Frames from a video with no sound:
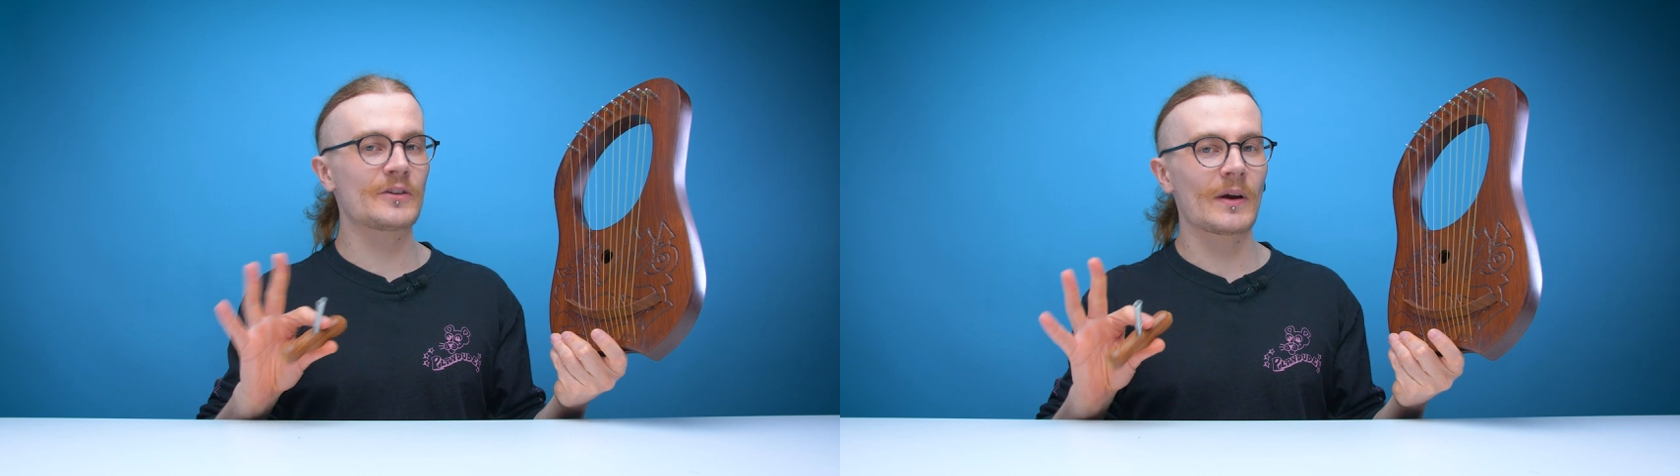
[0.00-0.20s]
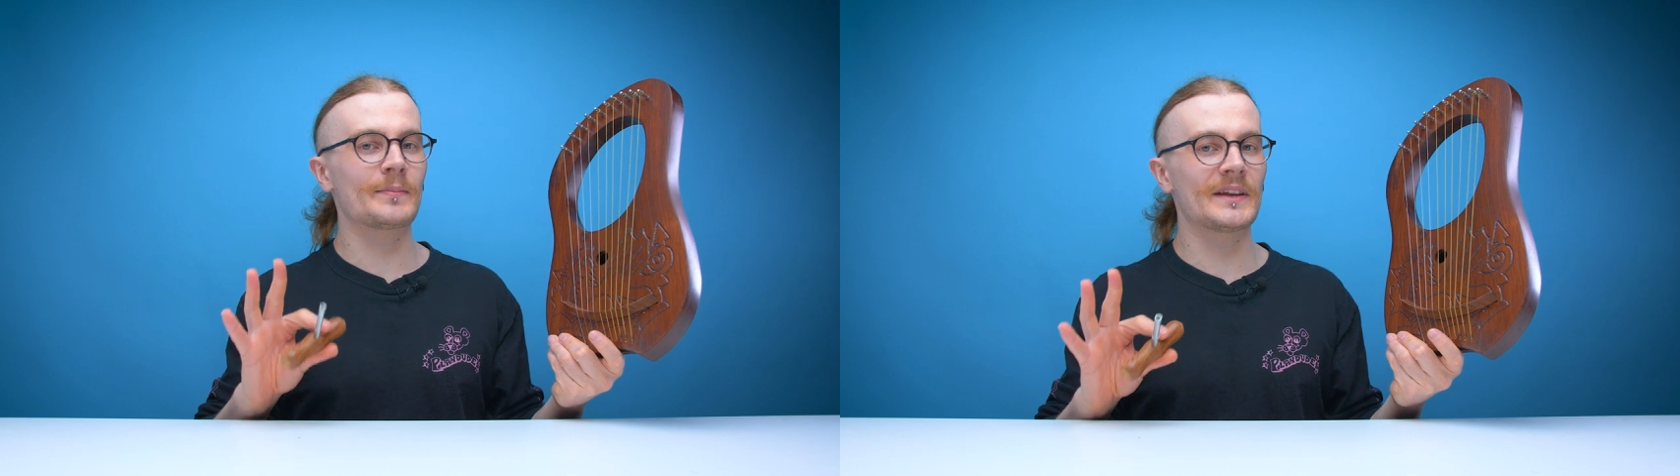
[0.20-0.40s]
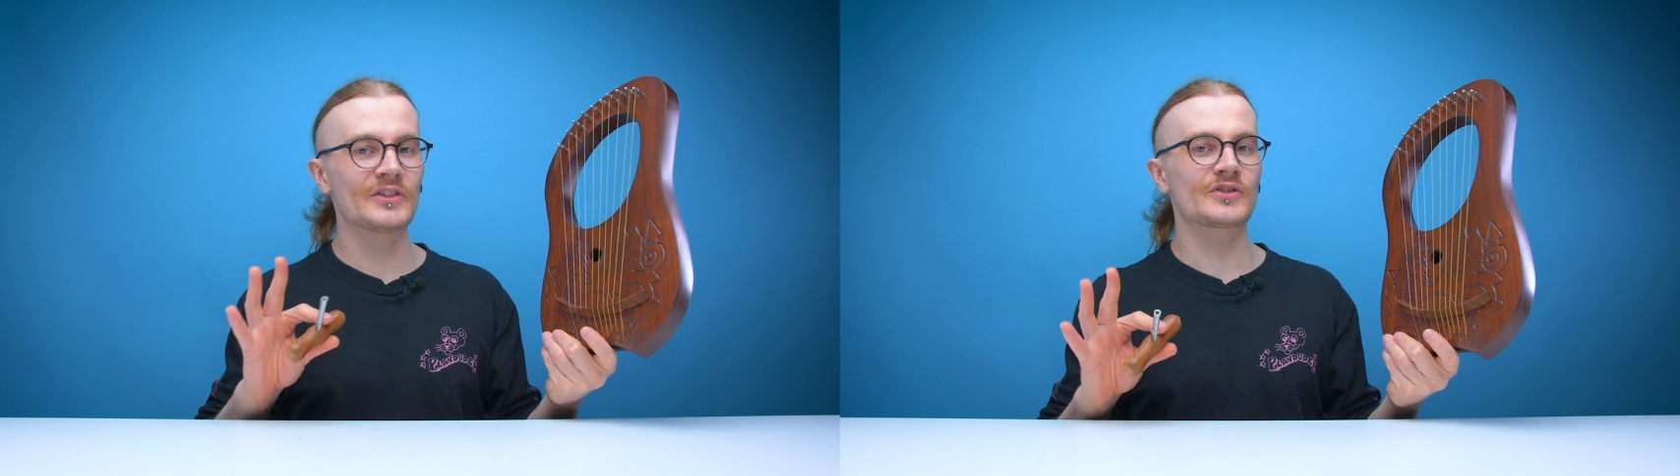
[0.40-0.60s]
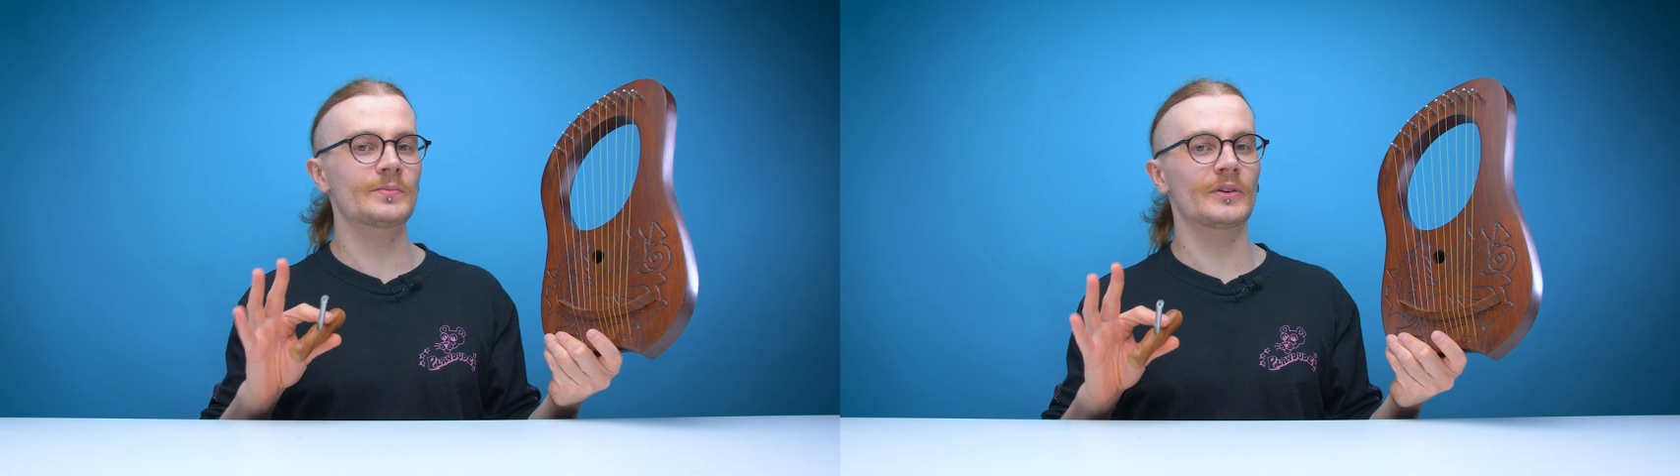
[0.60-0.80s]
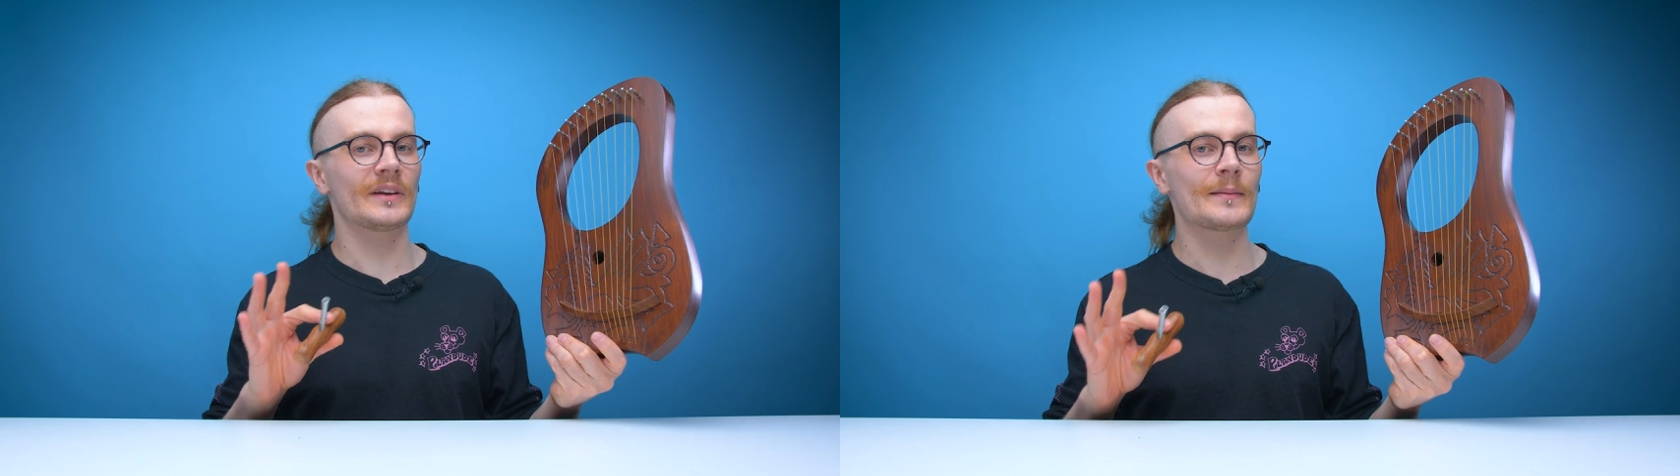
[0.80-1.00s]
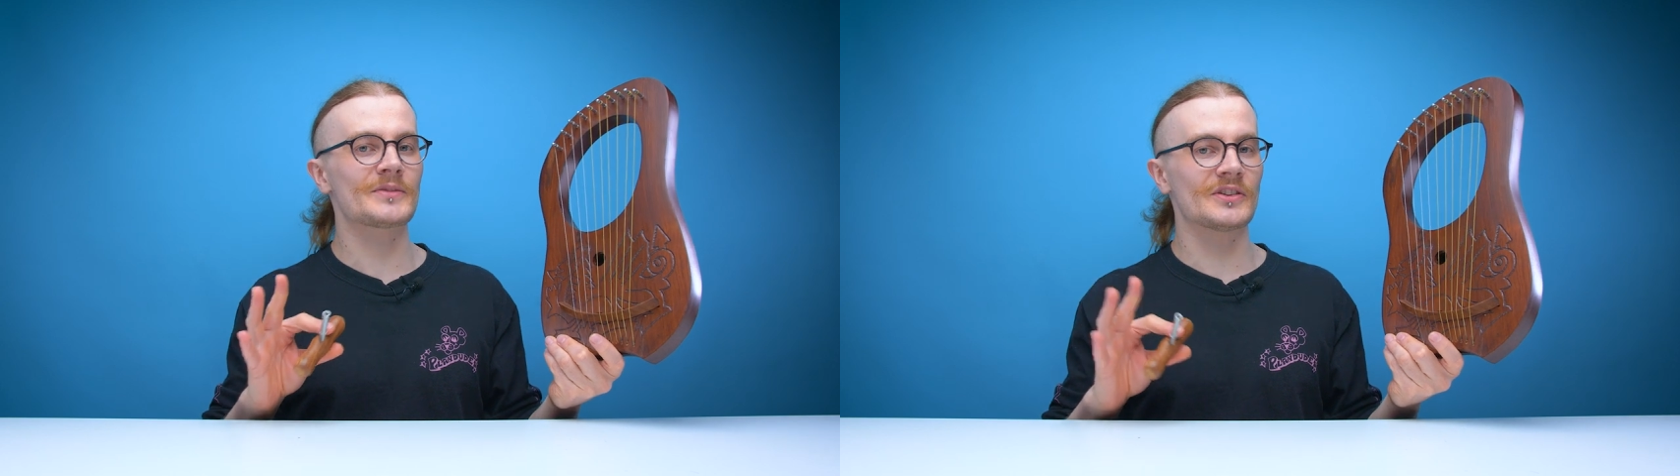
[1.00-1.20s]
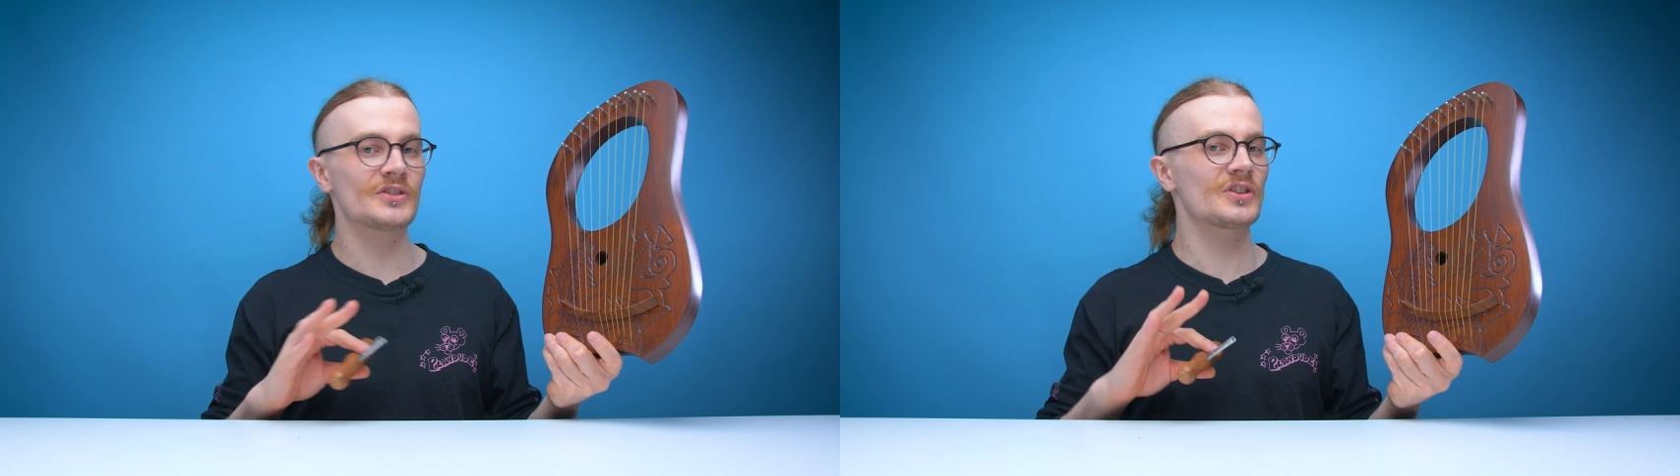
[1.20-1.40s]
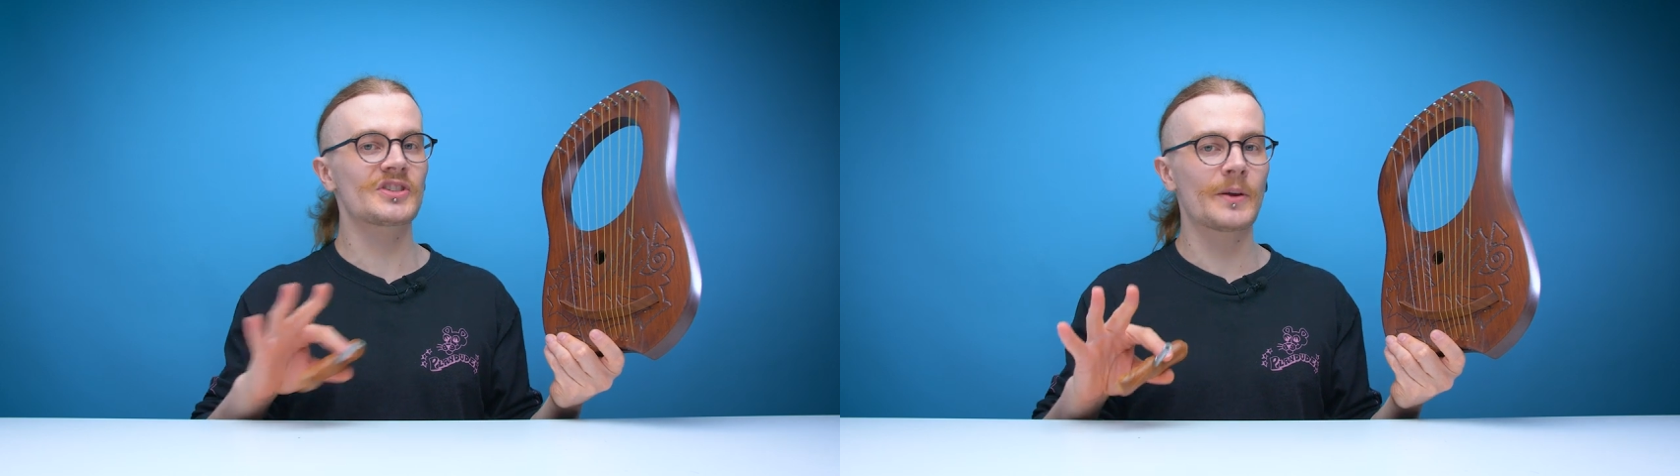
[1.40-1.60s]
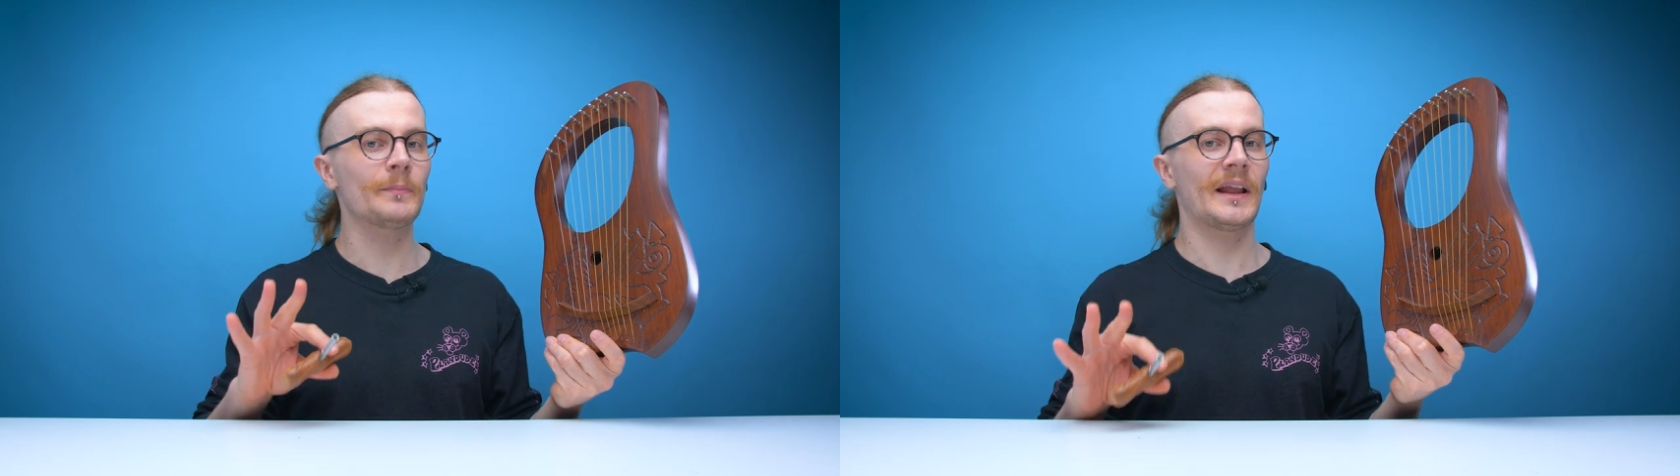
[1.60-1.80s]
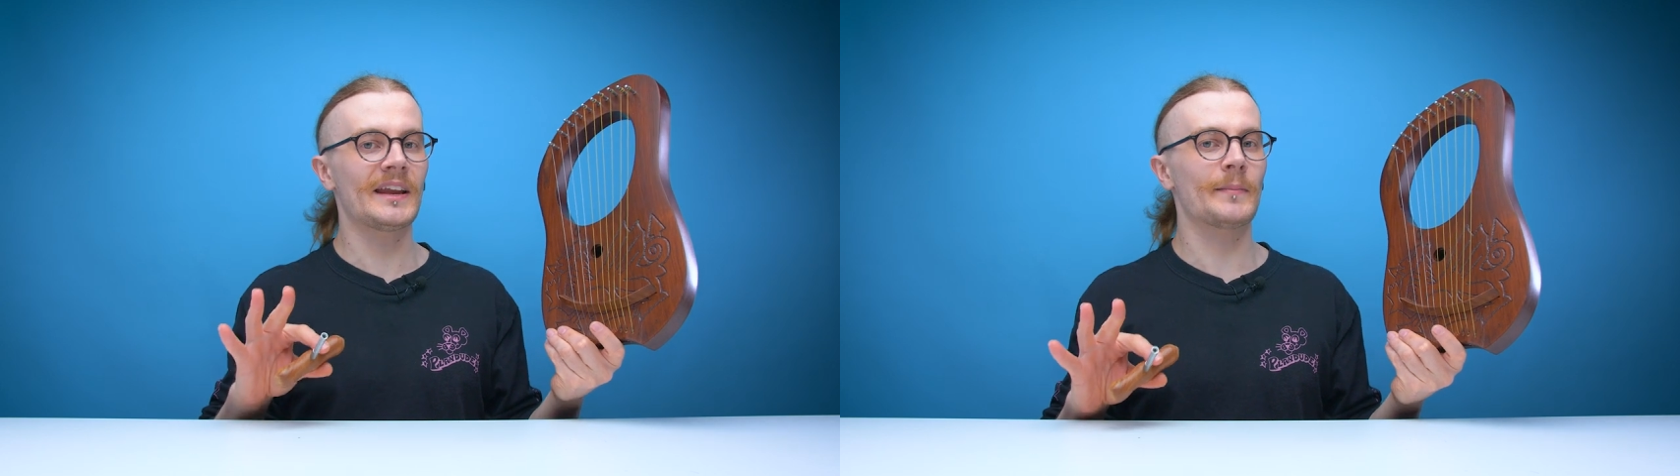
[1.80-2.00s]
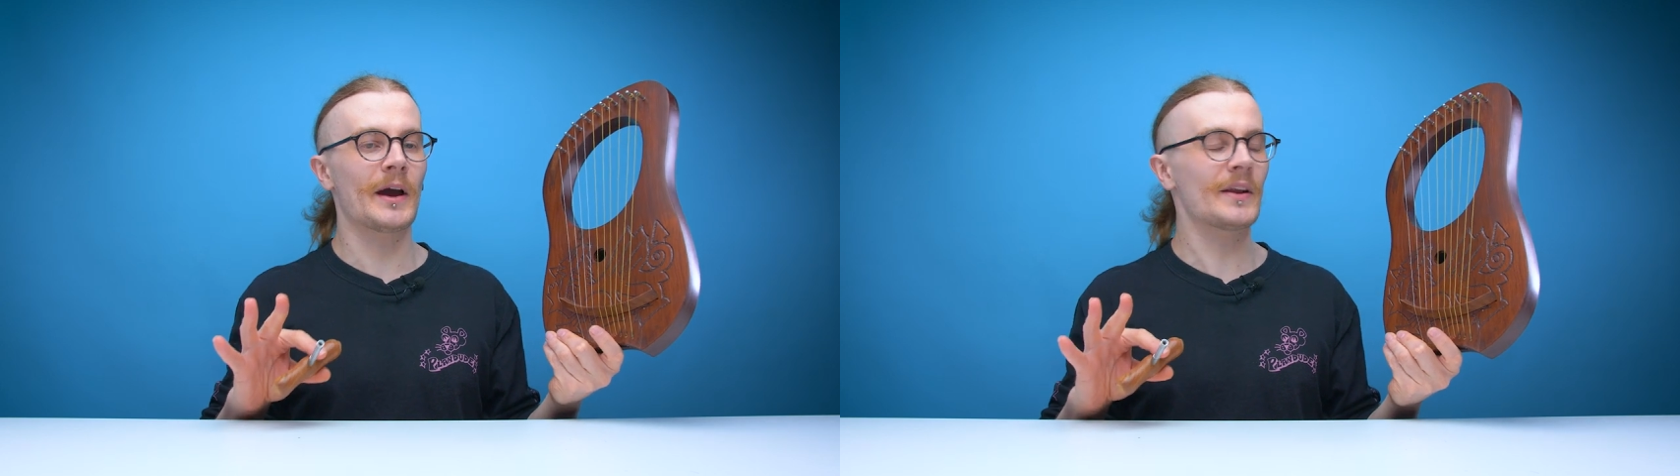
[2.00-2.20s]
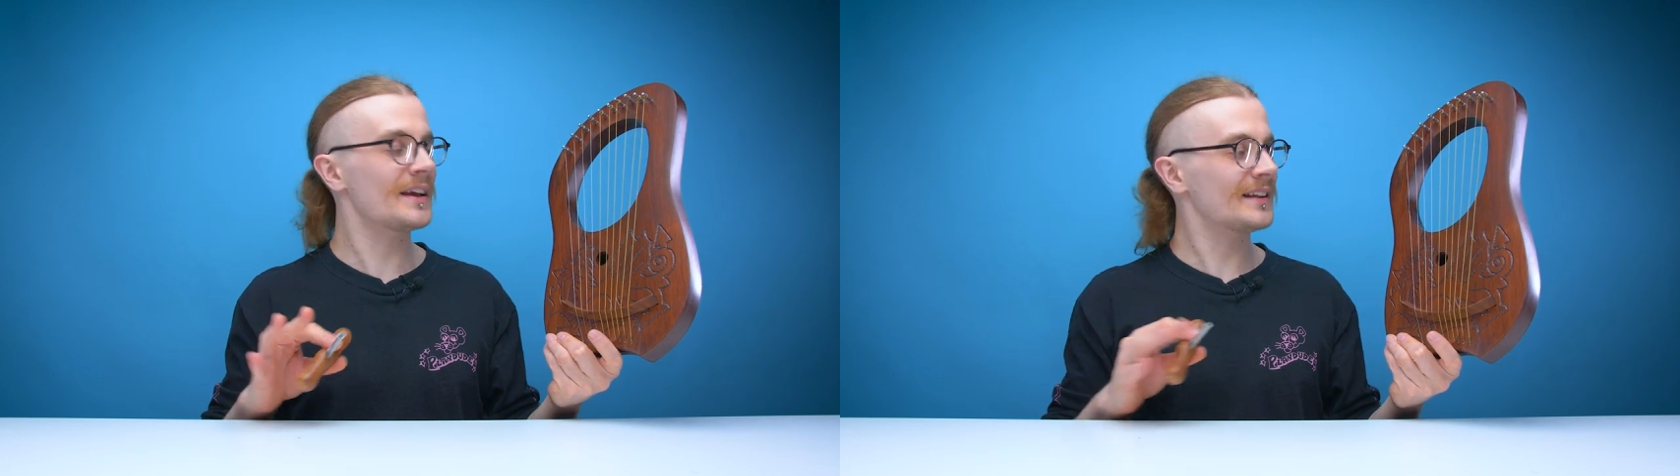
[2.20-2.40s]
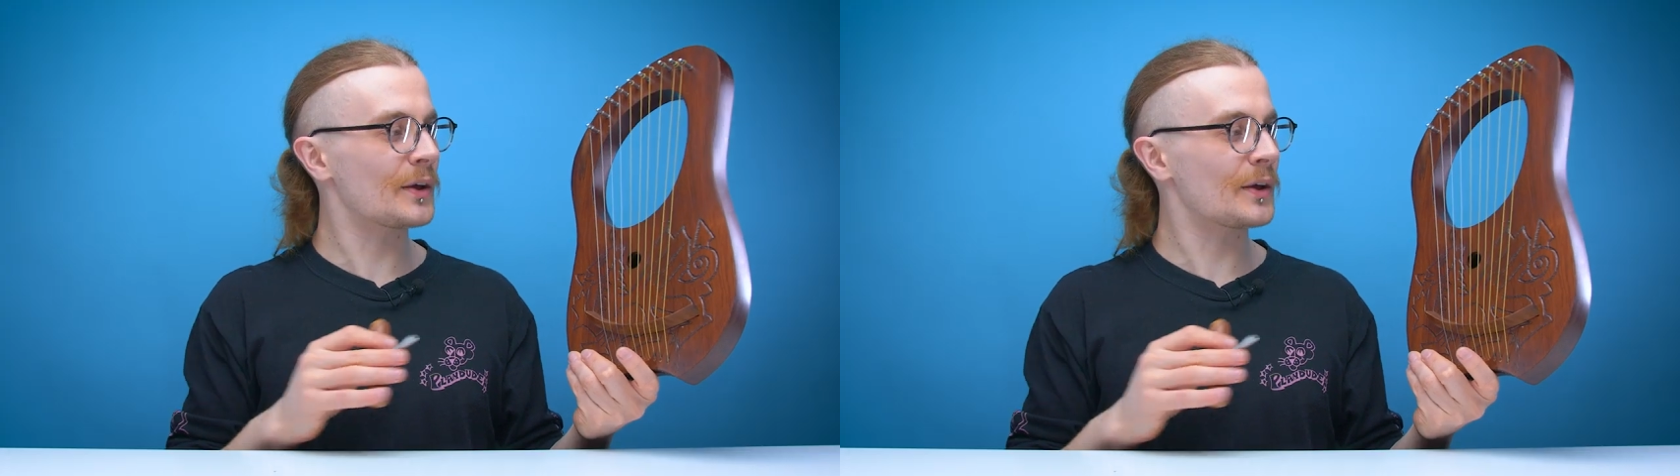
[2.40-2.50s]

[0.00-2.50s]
crappy instrument on Amazon, just complain about it.